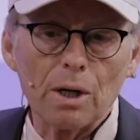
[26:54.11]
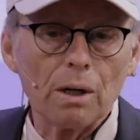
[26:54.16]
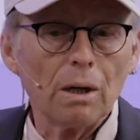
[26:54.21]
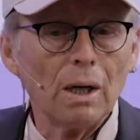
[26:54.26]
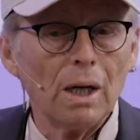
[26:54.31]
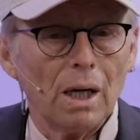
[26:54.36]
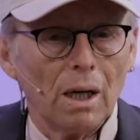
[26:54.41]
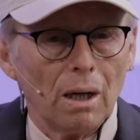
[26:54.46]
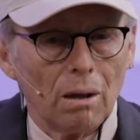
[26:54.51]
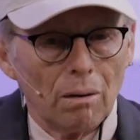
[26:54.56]
And
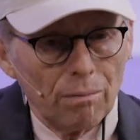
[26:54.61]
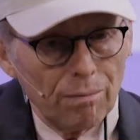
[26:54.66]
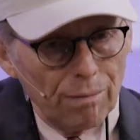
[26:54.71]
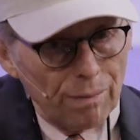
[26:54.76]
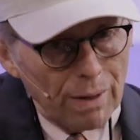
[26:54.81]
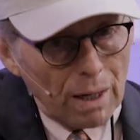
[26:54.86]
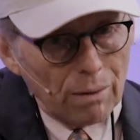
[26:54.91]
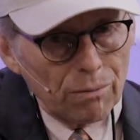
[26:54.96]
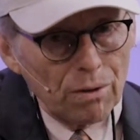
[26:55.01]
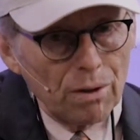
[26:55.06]

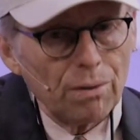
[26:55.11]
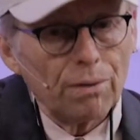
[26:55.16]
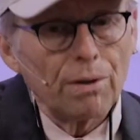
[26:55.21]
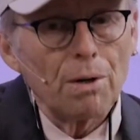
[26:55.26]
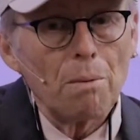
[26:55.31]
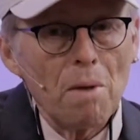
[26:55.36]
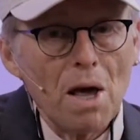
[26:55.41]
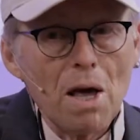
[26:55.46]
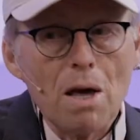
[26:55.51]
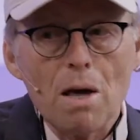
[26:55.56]
now
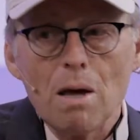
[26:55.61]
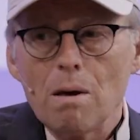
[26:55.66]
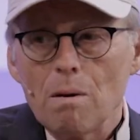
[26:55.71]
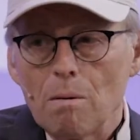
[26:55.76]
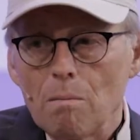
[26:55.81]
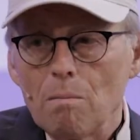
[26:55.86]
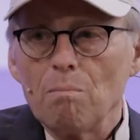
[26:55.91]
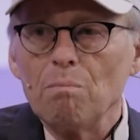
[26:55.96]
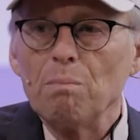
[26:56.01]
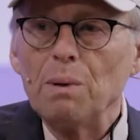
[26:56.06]
there
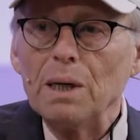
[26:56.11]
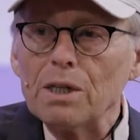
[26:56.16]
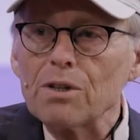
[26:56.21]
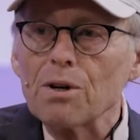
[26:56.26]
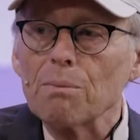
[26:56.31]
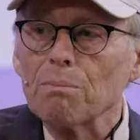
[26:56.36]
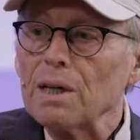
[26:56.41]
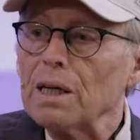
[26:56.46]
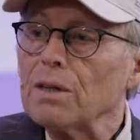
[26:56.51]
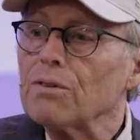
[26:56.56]
may be
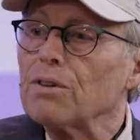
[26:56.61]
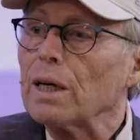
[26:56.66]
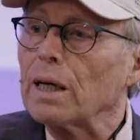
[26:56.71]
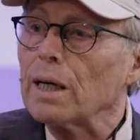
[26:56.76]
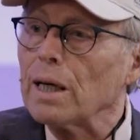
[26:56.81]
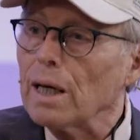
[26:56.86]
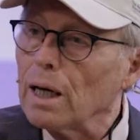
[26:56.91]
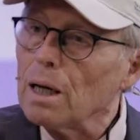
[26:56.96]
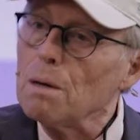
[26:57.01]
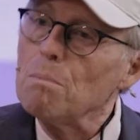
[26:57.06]
some things
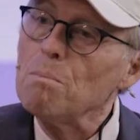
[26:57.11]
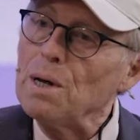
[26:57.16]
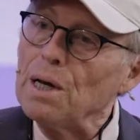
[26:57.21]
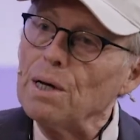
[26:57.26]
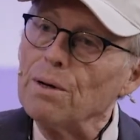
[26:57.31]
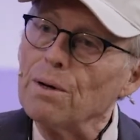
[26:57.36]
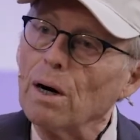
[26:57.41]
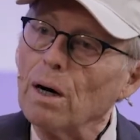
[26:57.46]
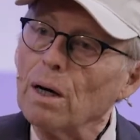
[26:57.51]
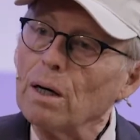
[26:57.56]
that can be
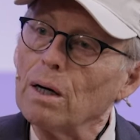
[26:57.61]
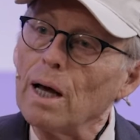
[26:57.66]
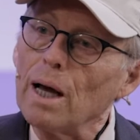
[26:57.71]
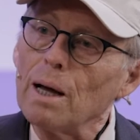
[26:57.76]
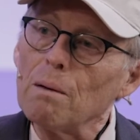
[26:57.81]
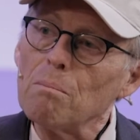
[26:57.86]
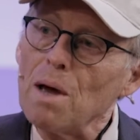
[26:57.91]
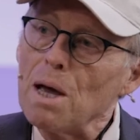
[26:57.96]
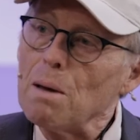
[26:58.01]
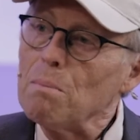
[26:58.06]
done,
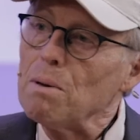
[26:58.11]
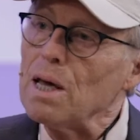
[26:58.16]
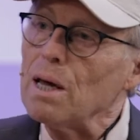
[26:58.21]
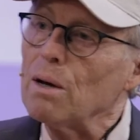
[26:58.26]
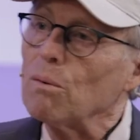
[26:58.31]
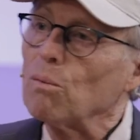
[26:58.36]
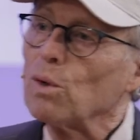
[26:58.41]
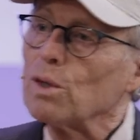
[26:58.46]
and maybe it